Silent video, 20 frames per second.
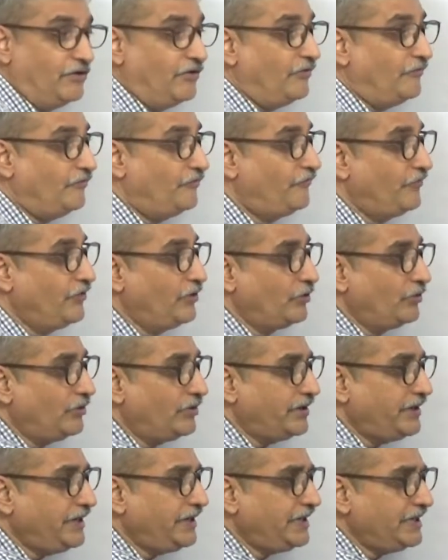
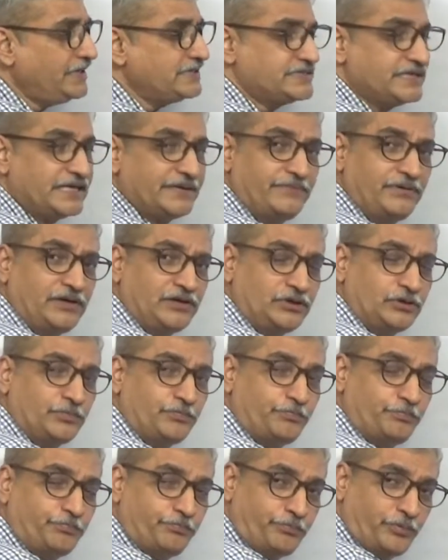fluorine is able to
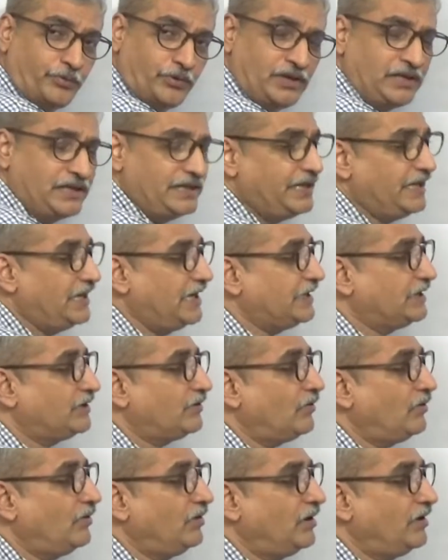pull the
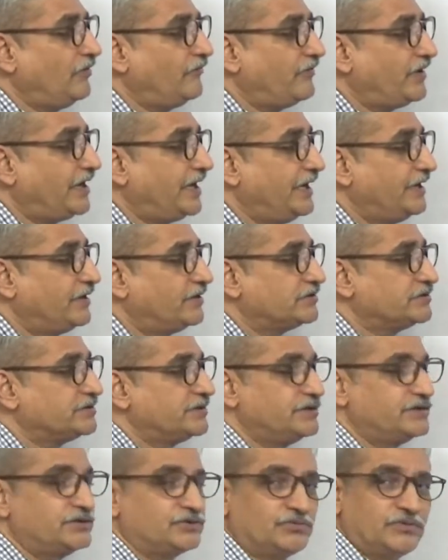electron of
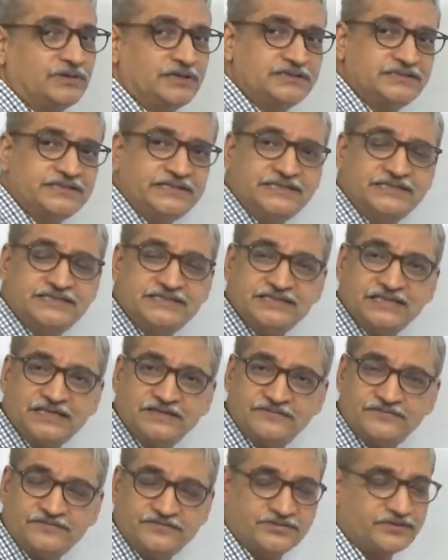hydrogen towards itself.
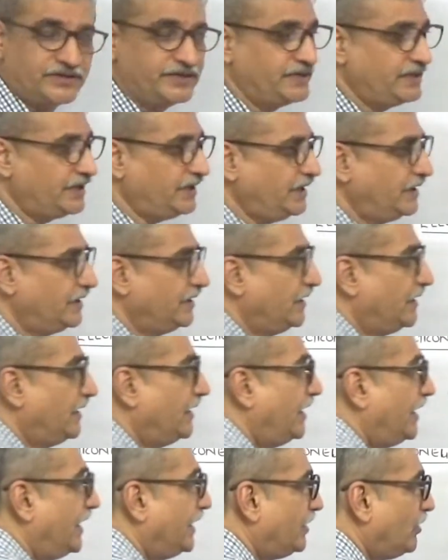So in a
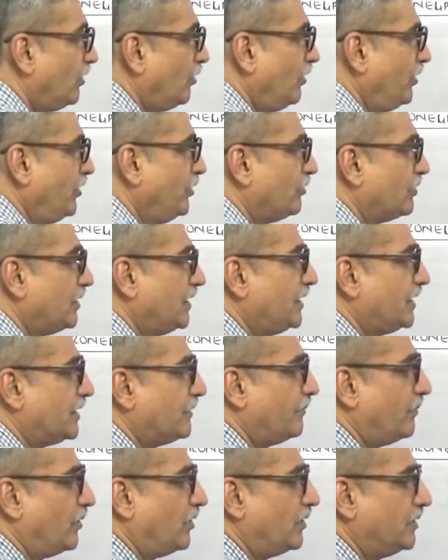heteronuclear
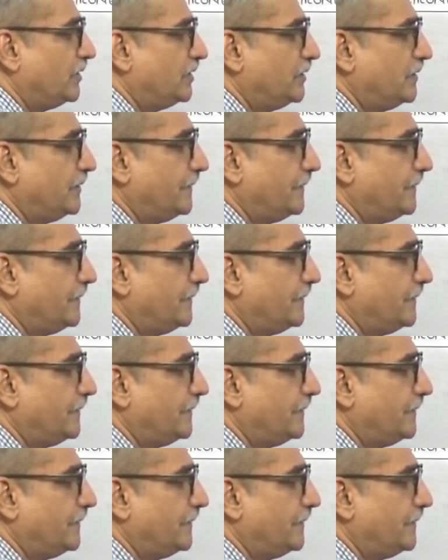bond,